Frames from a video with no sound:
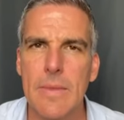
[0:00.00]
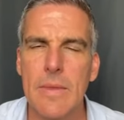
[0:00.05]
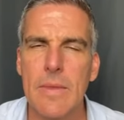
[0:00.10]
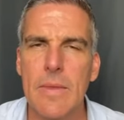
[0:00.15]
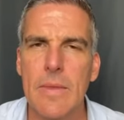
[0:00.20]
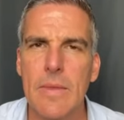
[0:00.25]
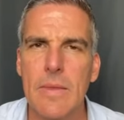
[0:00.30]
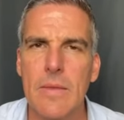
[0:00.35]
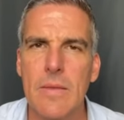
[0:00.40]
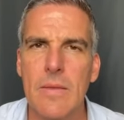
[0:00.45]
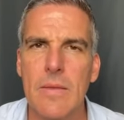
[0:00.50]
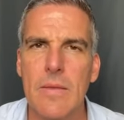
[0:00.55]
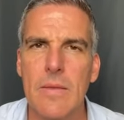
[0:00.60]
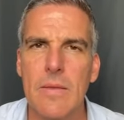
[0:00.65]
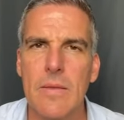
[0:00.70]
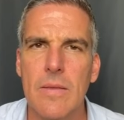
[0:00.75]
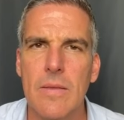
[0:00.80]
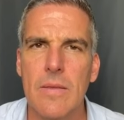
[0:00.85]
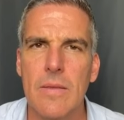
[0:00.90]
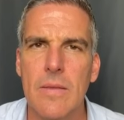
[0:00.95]

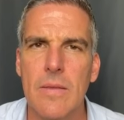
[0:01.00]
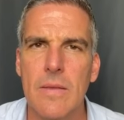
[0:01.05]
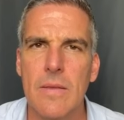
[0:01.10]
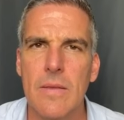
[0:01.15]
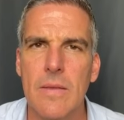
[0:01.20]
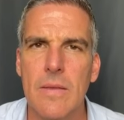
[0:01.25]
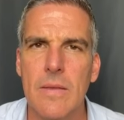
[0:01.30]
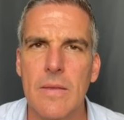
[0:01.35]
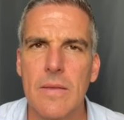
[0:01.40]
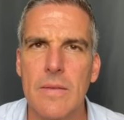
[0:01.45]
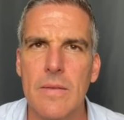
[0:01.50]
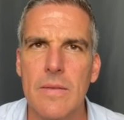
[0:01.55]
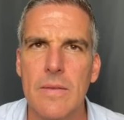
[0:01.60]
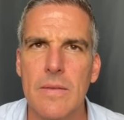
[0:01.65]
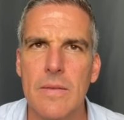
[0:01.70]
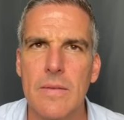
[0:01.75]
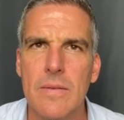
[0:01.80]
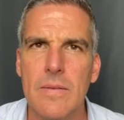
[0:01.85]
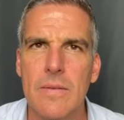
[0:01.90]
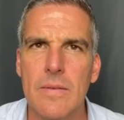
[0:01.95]

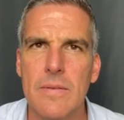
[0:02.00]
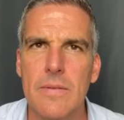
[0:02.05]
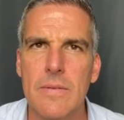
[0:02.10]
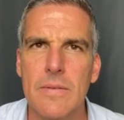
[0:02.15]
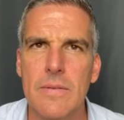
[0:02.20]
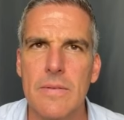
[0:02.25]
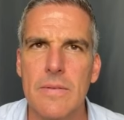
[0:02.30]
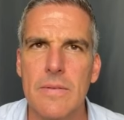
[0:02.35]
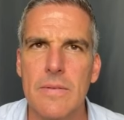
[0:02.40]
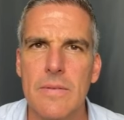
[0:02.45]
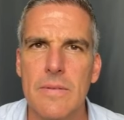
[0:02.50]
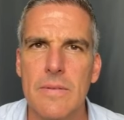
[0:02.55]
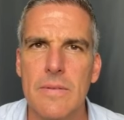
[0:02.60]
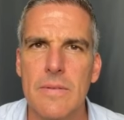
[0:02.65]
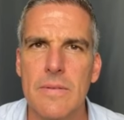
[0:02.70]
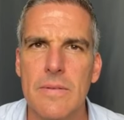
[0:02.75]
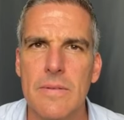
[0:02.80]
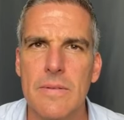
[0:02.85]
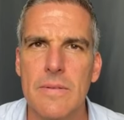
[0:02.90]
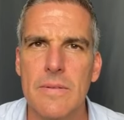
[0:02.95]

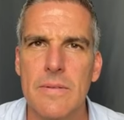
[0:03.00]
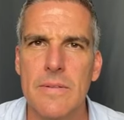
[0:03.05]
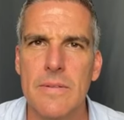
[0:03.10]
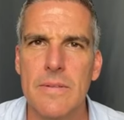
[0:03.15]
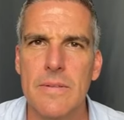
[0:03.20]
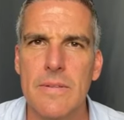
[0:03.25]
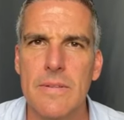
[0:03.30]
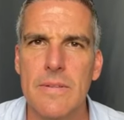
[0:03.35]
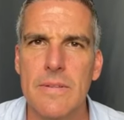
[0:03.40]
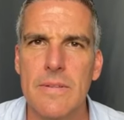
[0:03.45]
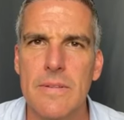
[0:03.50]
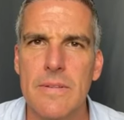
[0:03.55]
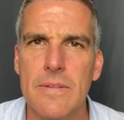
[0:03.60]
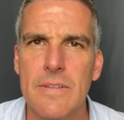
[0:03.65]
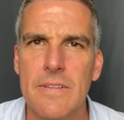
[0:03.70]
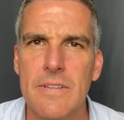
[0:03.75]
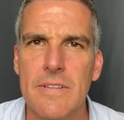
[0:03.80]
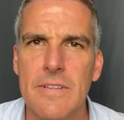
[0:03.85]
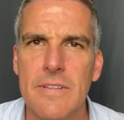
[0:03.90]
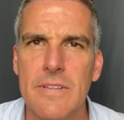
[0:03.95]

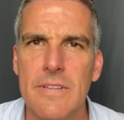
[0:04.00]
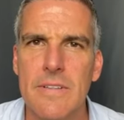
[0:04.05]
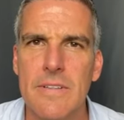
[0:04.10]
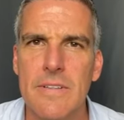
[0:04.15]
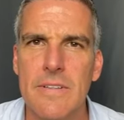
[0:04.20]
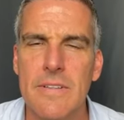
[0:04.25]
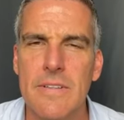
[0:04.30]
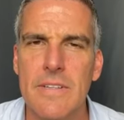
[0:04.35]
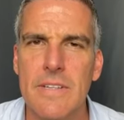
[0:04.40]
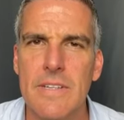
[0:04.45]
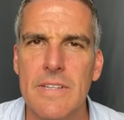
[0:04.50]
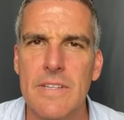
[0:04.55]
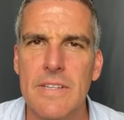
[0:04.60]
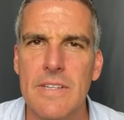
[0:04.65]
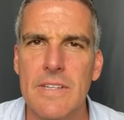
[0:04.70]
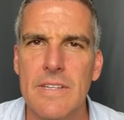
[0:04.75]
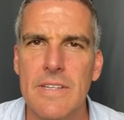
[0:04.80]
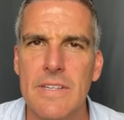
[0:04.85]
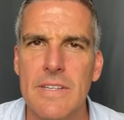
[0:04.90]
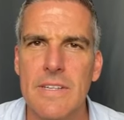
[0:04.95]

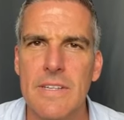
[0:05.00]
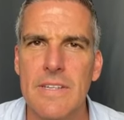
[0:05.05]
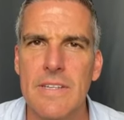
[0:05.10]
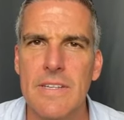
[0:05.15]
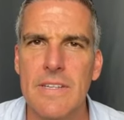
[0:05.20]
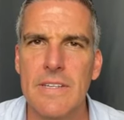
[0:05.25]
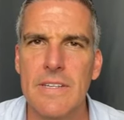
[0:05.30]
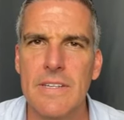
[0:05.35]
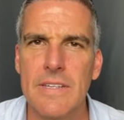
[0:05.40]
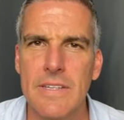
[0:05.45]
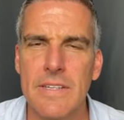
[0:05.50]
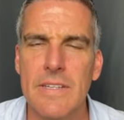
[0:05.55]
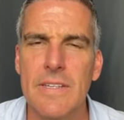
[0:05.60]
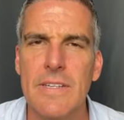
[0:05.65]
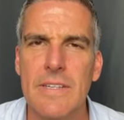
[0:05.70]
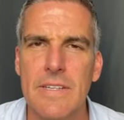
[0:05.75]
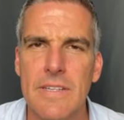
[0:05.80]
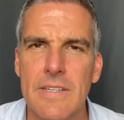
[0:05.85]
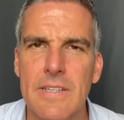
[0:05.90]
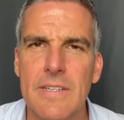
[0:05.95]

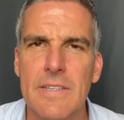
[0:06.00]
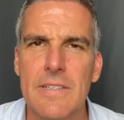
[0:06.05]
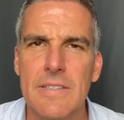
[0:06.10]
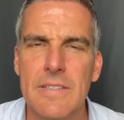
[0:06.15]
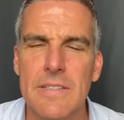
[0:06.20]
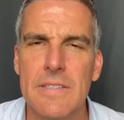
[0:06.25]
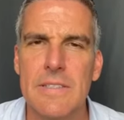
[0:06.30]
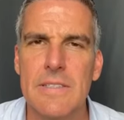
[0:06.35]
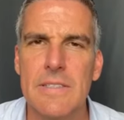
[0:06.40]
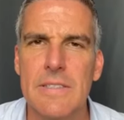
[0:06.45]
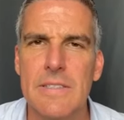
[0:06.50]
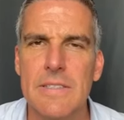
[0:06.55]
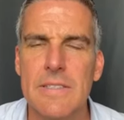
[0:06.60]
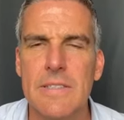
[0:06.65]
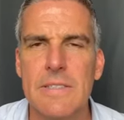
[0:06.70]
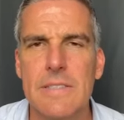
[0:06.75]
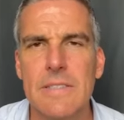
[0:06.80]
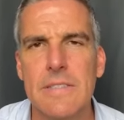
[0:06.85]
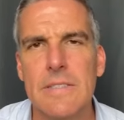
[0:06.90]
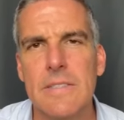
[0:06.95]

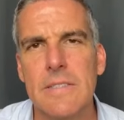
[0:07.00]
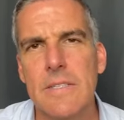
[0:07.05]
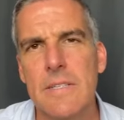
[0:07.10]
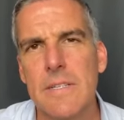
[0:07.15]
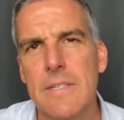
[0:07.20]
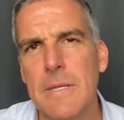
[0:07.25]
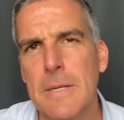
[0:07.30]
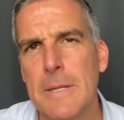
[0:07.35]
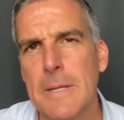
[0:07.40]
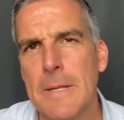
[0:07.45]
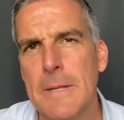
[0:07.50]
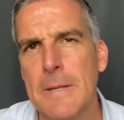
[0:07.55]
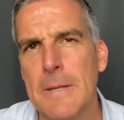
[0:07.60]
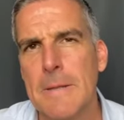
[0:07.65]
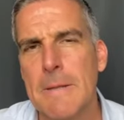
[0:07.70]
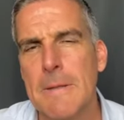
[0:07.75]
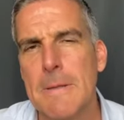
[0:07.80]
No words are spoken by the person on screen.